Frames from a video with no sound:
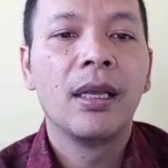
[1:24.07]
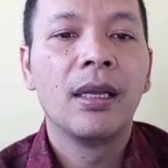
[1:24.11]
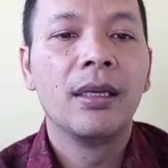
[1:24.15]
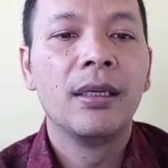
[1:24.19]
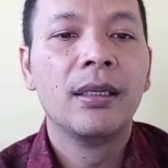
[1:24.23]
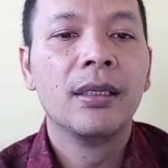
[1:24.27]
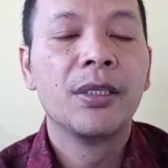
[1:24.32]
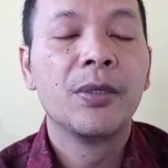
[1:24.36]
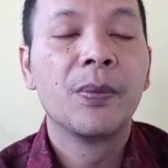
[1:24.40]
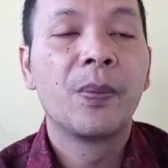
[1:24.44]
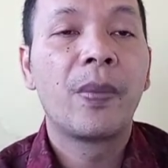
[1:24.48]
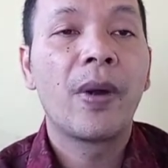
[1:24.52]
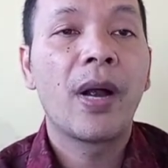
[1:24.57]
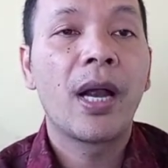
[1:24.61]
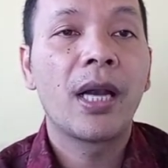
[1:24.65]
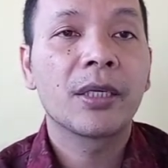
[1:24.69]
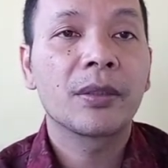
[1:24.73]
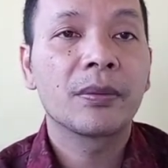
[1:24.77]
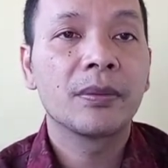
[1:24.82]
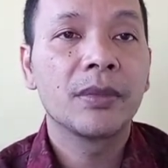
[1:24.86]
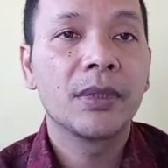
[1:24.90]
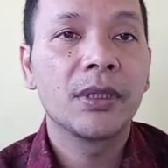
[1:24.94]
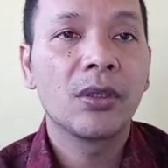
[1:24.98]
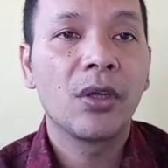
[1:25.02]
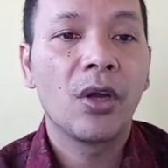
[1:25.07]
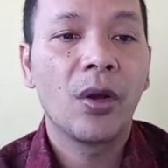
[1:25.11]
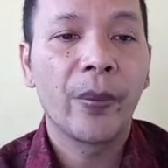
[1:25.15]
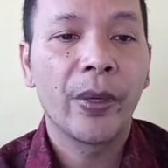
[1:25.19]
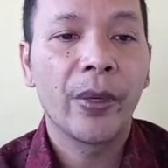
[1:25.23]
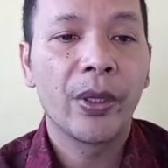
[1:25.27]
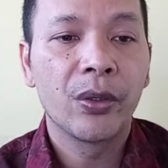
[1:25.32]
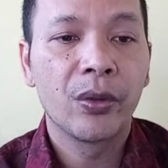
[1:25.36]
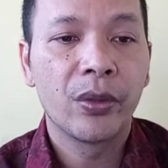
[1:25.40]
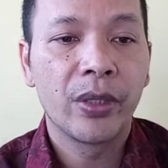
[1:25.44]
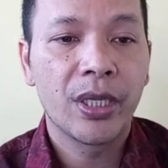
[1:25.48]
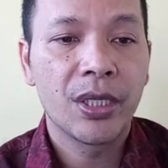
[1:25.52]
the Department of
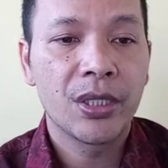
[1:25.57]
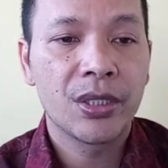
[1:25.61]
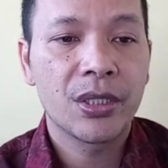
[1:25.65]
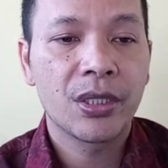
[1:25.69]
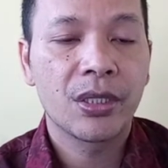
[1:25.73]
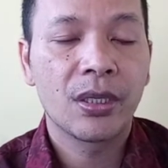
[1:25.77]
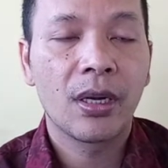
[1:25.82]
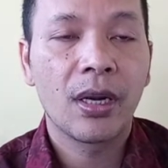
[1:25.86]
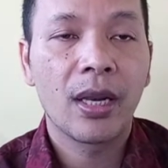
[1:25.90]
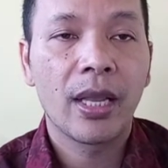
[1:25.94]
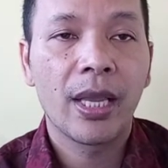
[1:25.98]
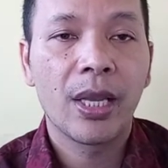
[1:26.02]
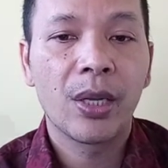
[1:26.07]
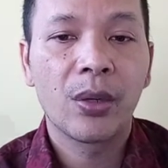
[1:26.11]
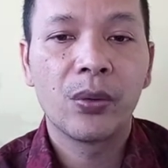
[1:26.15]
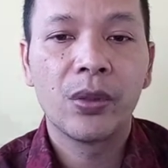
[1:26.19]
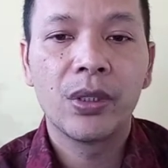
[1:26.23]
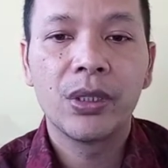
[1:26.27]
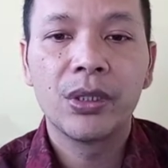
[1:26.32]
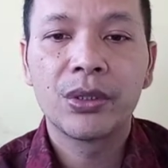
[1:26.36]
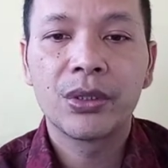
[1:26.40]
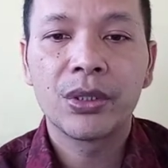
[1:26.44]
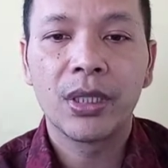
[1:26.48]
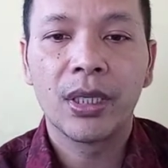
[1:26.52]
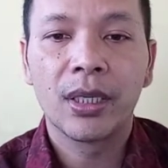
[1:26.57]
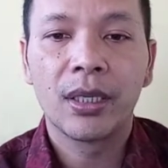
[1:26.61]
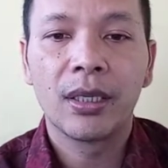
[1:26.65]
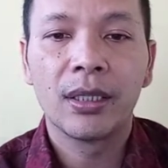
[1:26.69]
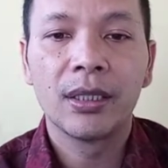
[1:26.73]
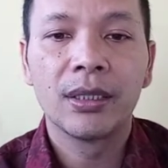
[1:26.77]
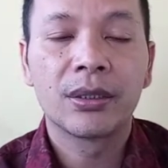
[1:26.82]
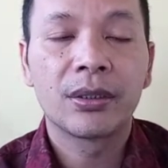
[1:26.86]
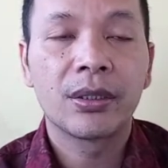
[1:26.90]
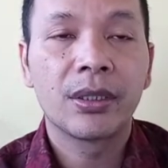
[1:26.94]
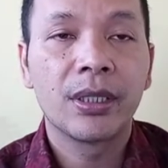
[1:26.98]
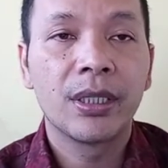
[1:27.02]
Indonesian Language and
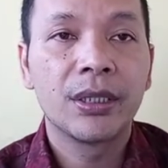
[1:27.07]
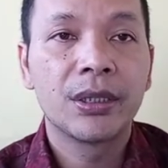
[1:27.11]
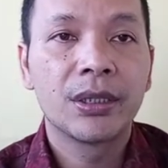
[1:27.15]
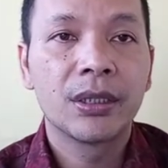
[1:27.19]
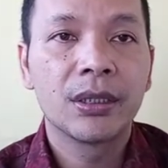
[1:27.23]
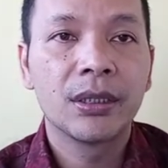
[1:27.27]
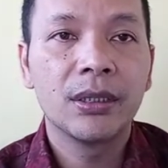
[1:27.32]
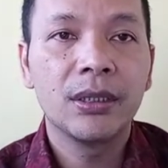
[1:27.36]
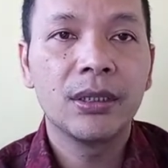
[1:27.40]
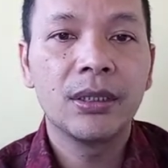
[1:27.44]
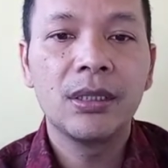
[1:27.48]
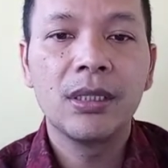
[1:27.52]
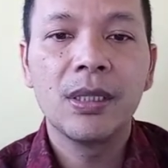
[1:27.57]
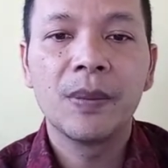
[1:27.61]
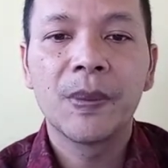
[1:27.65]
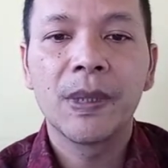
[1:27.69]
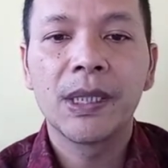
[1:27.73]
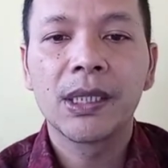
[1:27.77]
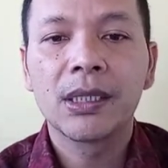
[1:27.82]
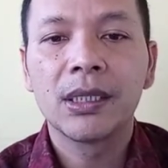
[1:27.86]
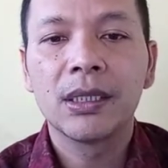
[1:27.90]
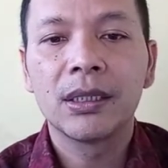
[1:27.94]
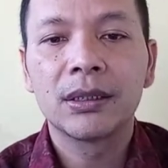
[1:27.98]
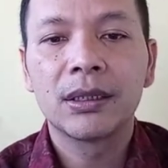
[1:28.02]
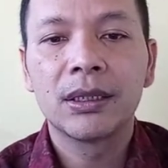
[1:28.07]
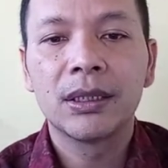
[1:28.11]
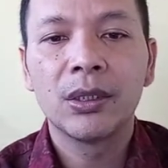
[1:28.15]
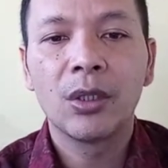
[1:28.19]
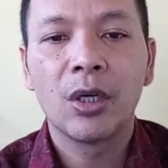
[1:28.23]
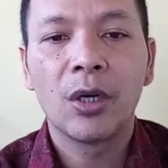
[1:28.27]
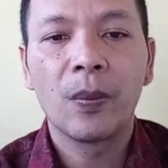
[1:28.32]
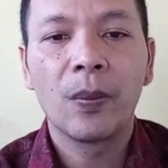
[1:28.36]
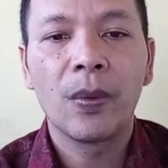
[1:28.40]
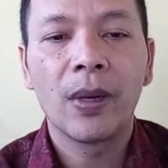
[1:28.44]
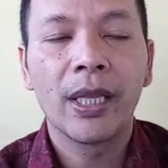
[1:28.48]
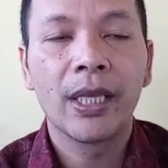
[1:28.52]
Literature, the Faculty
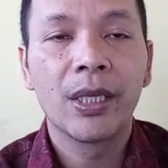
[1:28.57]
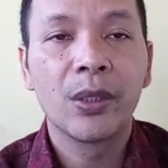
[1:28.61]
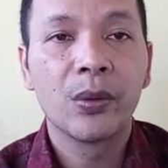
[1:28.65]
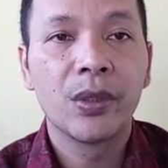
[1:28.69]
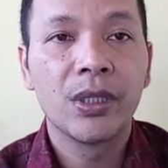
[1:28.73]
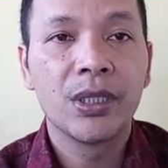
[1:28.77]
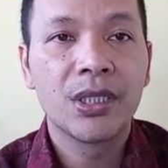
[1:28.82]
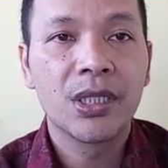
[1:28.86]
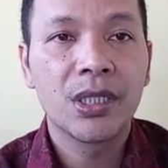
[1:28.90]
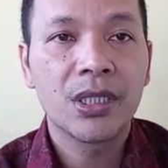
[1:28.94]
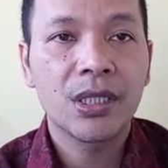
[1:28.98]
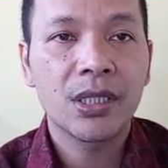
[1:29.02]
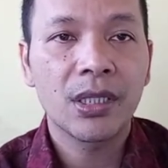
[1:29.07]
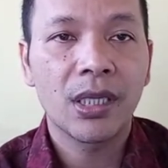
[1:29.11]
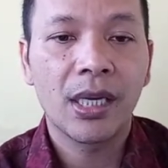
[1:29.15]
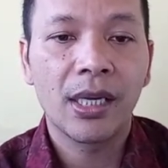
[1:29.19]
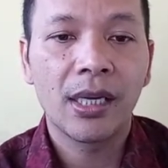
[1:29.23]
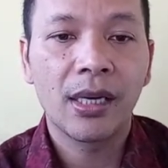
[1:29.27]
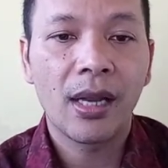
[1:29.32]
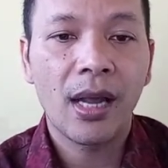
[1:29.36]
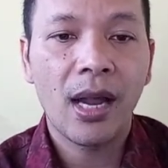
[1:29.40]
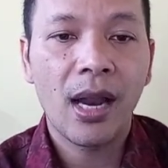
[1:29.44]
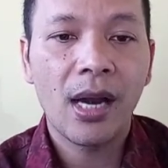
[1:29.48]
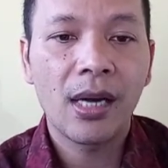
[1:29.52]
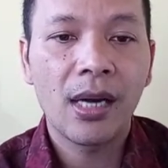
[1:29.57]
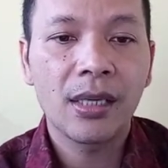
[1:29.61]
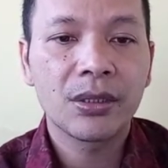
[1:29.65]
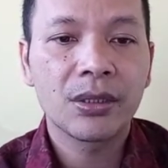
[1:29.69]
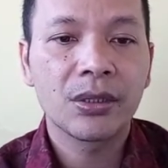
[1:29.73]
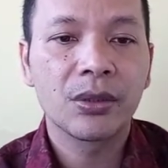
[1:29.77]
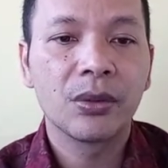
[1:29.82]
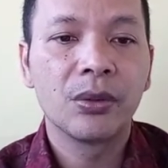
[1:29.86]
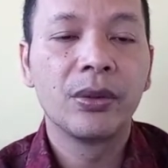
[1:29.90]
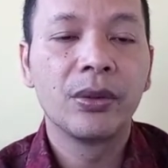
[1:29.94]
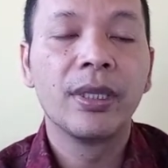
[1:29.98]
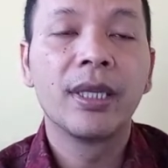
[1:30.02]
of Languages and Arts,
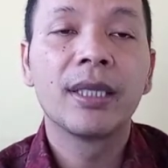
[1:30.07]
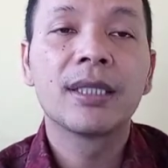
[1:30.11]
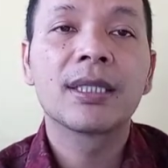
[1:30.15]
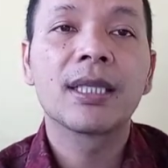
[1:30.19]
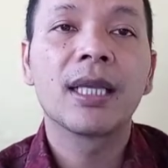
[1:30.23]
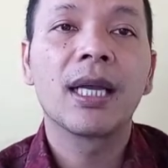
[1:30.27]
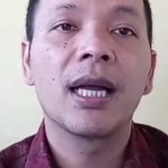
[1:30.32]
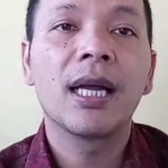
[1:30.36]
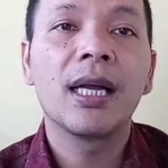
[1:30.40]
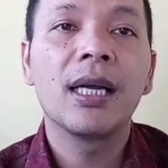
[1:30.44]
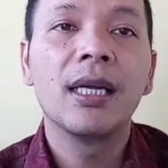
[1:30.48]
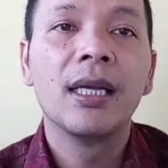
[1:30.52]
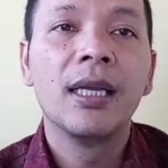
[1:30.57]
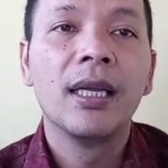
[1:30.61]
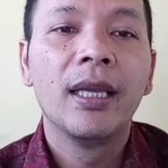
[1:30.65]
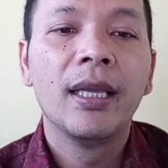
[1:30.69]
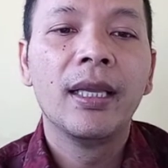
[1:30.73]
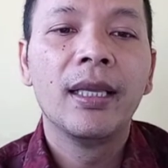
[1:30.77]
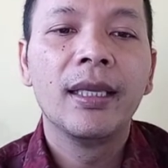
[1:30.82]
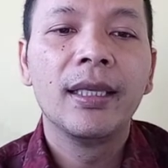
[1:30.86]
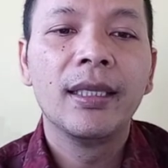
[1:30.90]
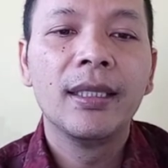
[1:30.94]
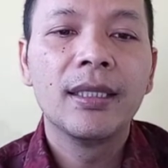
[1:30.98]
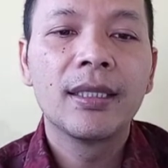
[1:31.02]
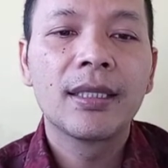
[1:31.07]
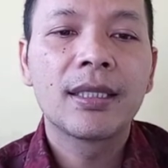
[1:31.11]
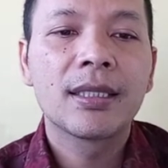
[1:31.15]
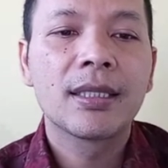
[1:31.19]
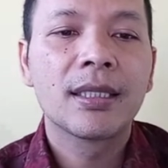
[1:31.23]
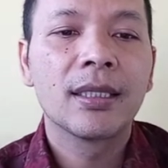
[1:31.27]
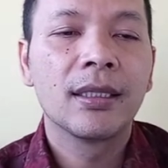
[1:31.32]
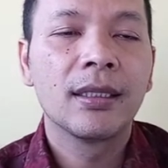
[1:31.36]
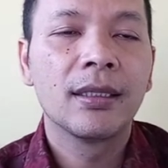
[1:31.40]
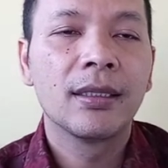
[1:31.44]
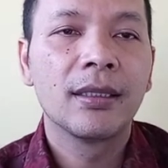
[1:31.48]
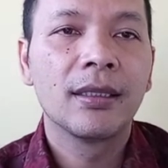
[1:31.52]
UNISA, is
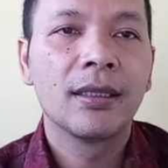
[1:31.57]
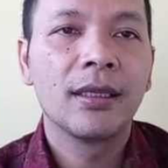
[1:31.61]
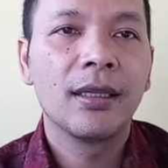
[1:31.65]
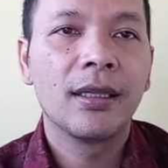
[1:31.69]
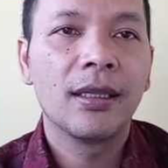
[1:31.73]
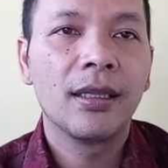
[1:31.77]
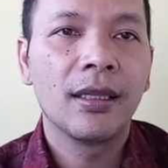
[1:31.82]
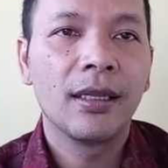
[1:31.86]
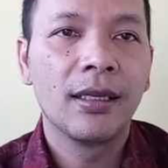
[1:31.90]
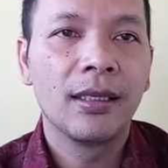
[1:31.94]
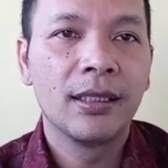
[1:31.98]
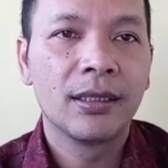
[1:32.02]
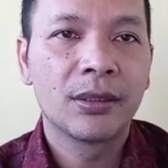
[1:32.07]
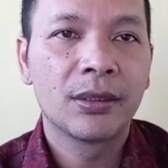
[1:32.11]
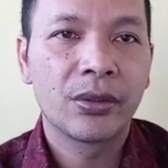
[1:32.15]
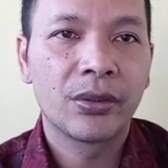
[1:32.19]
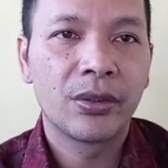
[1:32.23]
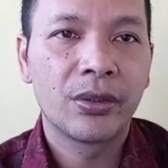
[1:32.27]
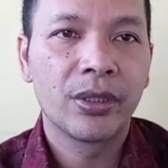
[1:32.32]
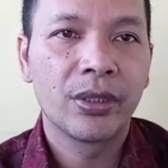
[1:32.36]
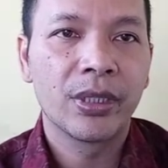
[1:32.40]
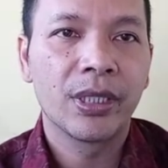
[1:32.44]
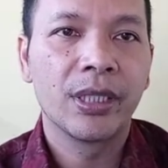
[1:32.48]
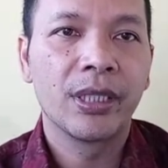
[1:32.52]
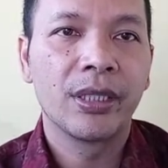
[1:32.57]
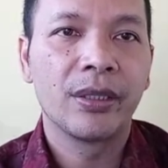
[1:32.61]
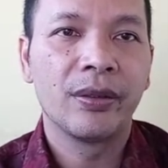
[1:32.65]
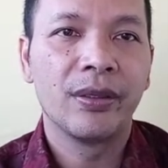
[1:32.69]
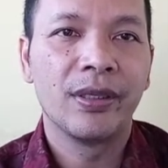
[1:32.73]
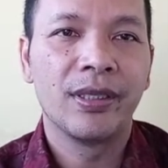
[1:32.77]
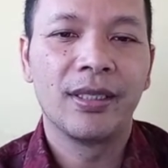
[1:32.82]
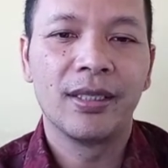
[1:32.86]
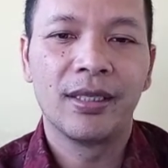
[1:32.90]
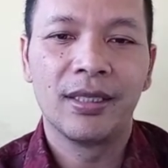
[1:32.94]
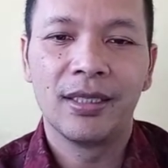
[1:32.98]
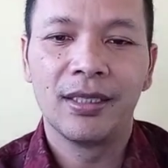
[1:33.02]
a literary
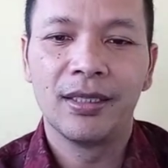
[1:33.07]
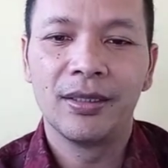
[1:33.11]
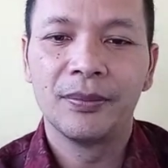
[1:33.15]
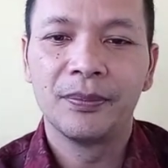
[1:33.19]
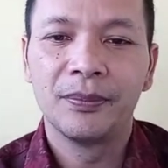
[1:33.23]
reader.